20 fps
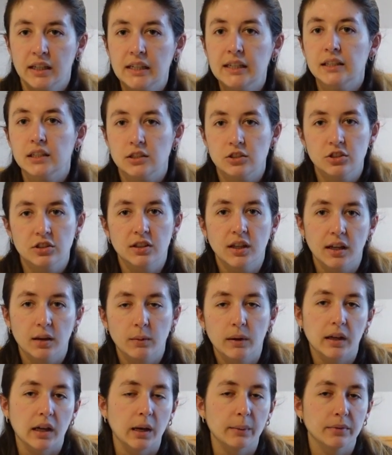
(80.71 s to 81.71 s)
He did just like
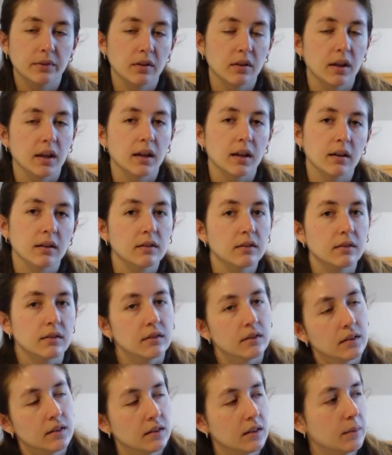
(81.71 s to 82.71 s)
wake up, so like
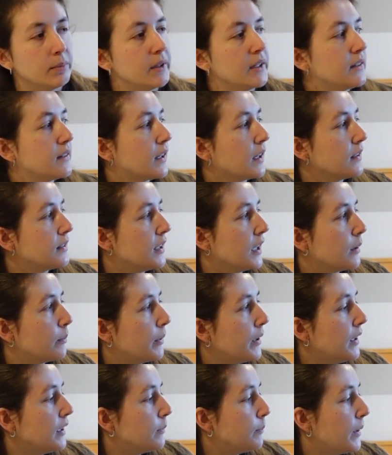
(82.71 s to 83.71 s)
the med's gotta take
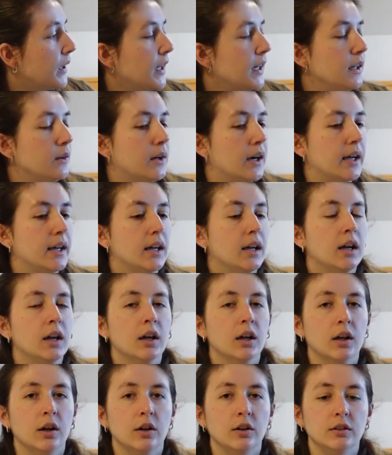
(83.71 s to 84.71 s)
place. But anyway,
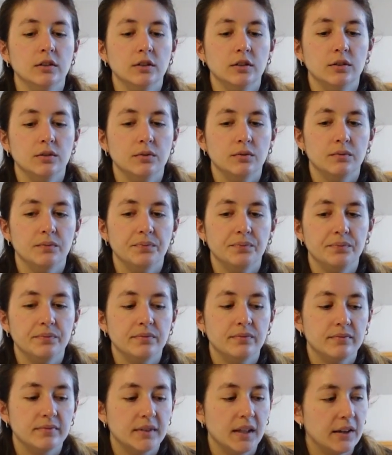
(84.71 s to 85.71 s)

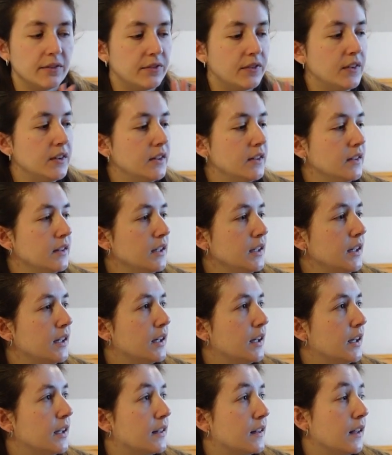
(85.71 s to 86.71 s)

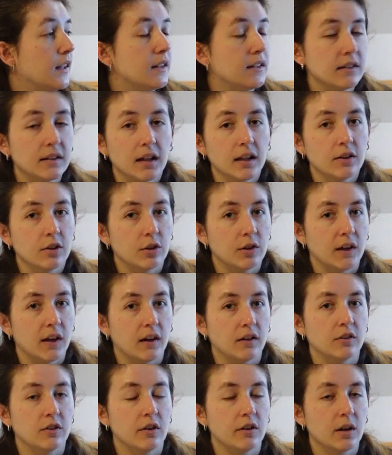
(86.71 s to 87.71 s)
definitely it's a nice
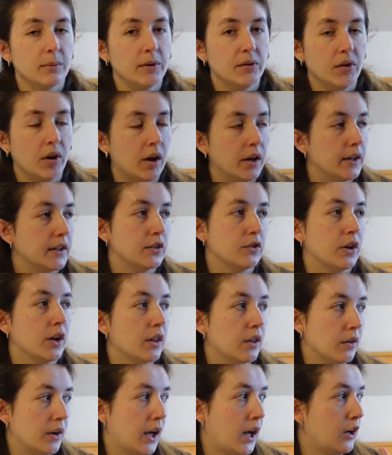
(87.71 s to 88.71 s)
hotel. Don't get me wrong, it's a great
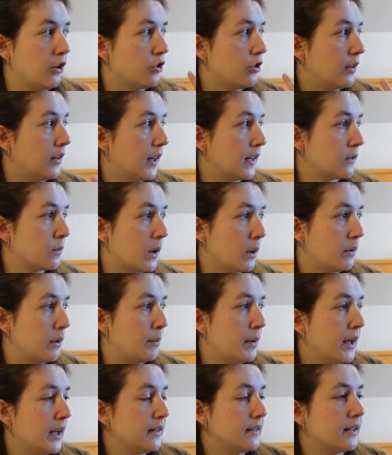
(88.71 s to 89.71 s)
location. That's why we
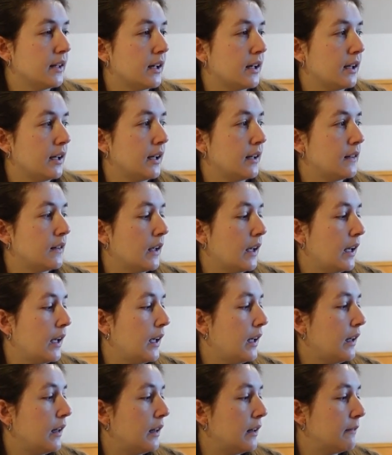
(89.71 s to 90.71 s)
picked it. It's
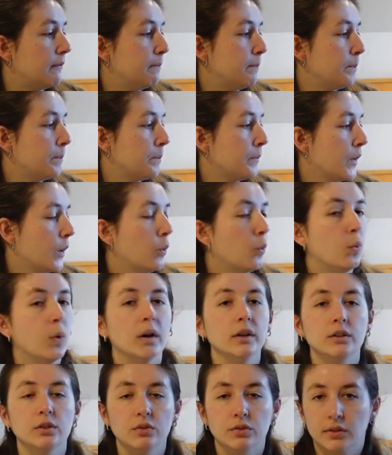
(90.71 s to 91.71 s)
a
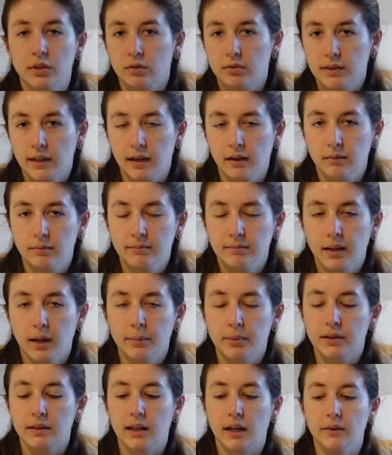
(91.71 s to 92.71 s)
well-used hotel. I'll
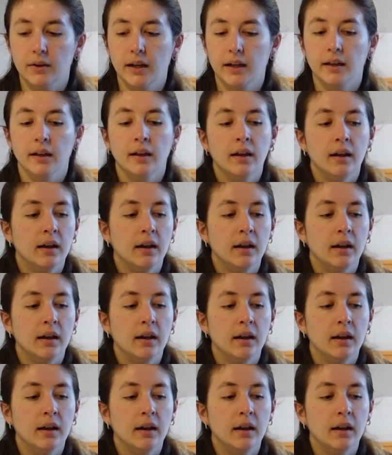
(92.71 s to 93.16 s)
put it that way.